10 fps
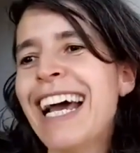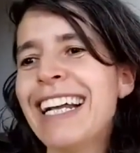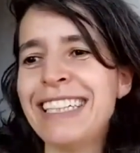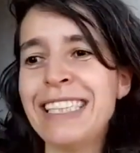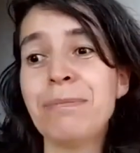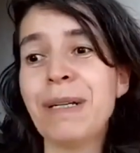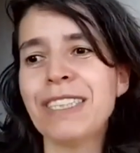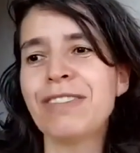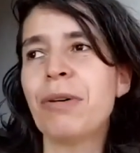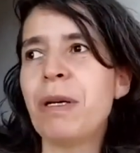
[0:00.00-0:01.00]
at his
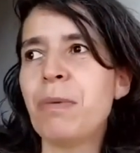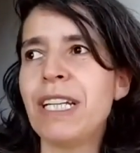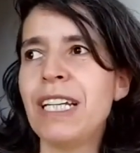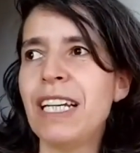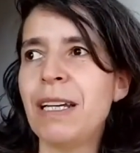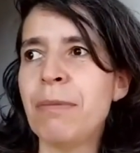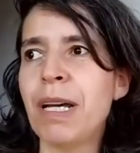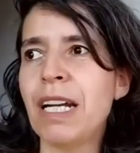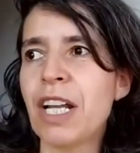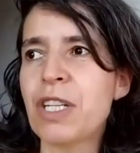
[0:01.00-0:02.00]
best for me, when he
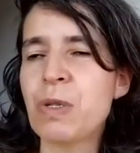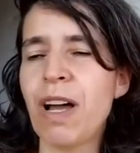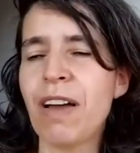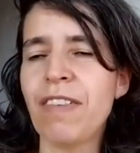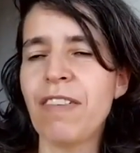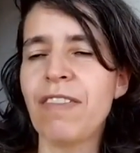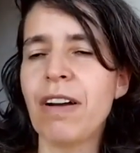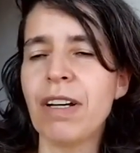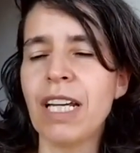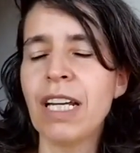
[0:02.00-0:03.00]
managed to have a
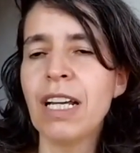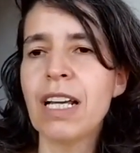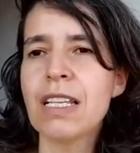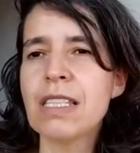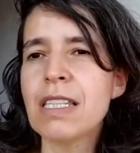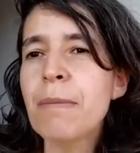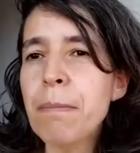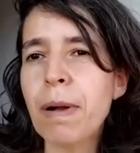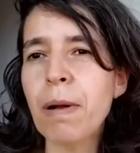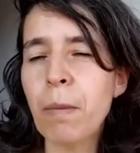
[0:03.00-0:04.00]
very
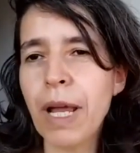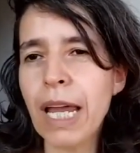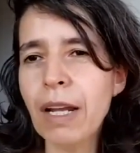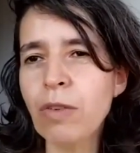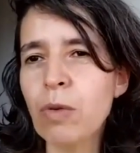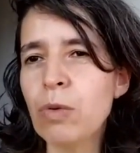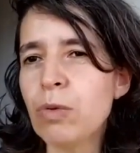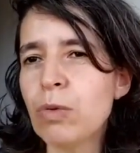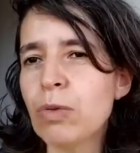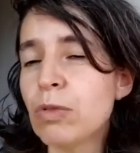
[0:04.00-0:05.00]
simple way
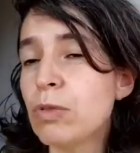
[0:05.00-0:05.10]
to